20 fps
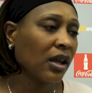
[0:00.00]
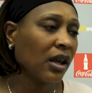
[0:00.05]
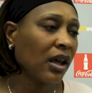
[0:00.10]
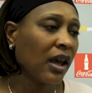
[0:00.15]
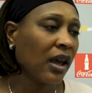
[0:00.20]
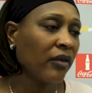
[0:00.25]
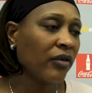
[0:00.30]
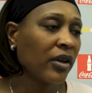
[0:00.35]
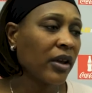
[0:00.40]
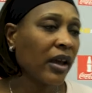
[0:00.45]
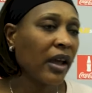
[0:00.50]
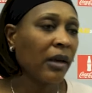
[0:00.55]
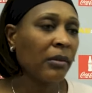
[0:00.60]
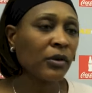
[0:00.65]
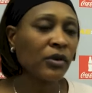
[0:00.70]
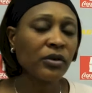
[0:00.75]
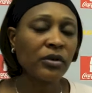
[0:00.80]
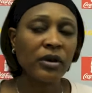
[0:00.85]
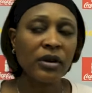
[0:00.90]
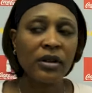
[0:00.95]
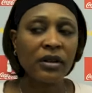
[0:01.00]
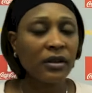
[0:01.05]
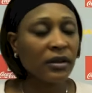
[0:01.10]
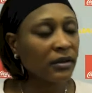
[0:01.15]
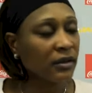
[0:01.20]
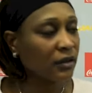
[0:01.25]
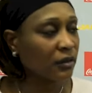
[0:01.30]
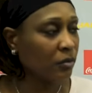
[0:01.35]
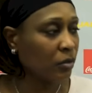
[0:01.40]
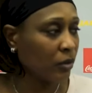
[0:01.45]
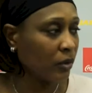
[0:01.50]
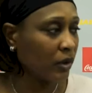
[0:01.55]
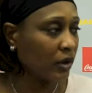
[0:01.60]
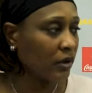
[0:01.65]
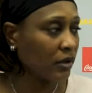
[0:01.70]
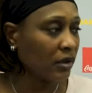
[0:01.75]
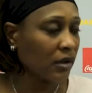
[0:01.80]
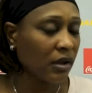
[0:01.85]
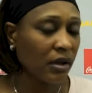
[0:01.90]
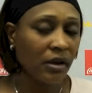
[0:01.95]
every game is critical at this point.
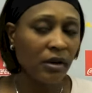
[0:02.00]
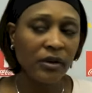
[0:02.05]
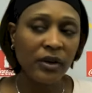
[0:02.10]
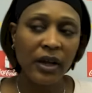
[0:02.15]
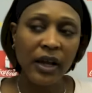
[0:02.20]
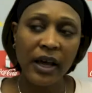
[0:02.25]
You know, they